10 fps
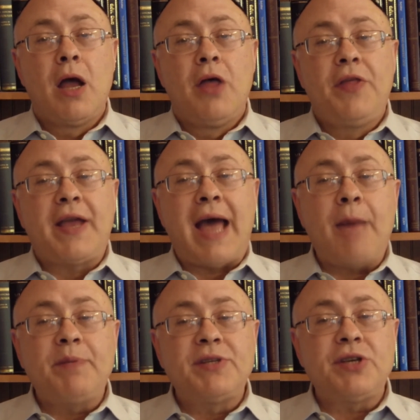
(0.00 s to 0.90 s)
The
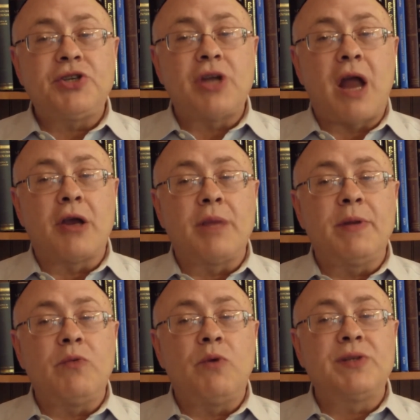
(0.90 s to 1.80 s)
composition
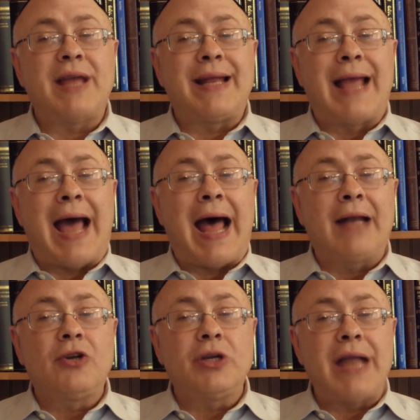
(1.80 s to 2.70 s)
argument was that
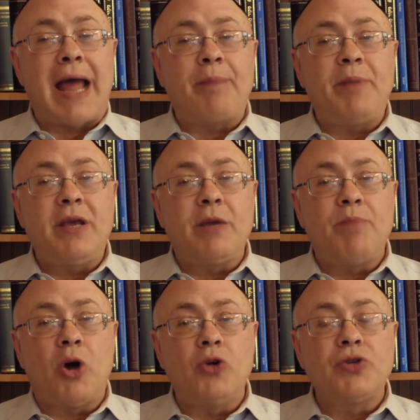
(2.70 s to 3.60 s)
God could not be
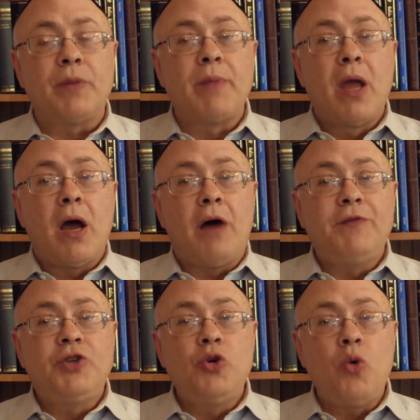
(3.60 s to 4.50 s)
composed
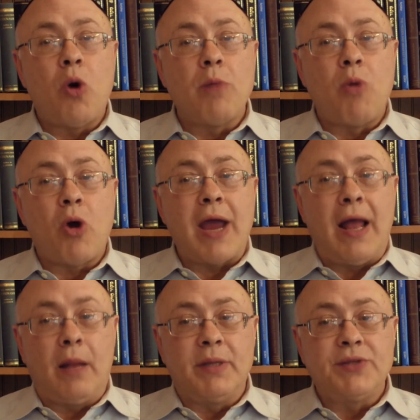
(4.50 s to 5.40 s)
of two or more
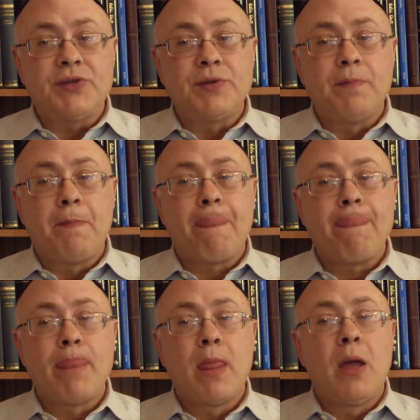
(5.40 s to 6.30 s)
elements.
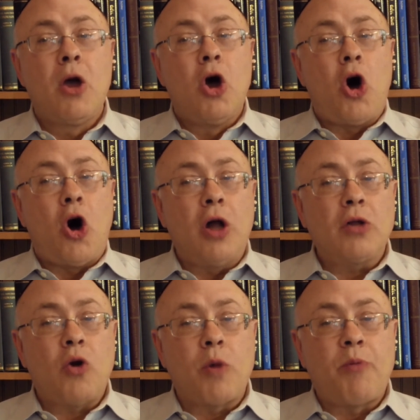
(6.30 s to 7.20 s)
All
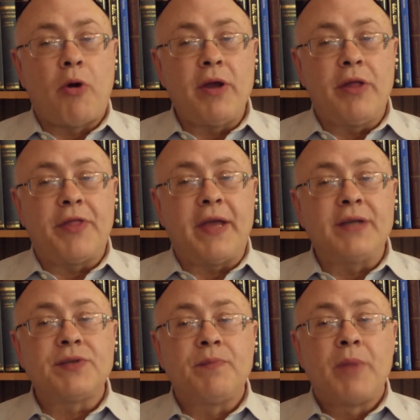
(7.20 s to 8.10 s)
corporeal
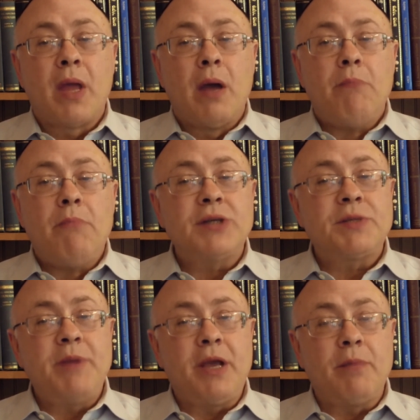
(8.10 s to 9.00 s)
things
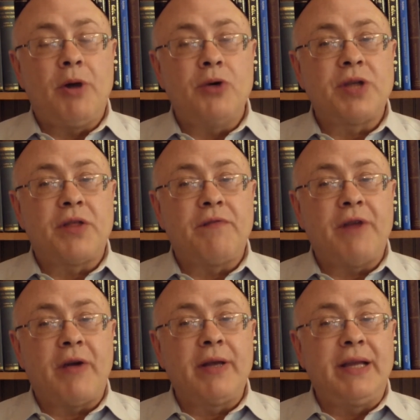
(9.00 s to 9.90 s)
must be composed at the
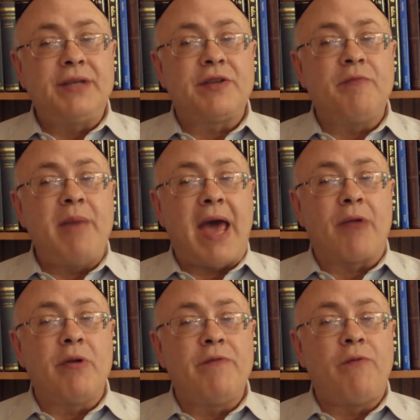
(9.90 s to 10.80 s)
very least of
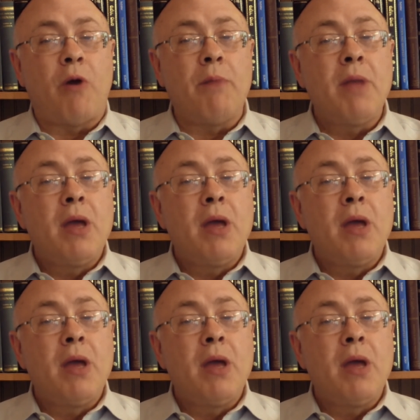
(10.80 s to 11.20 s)
matter and form,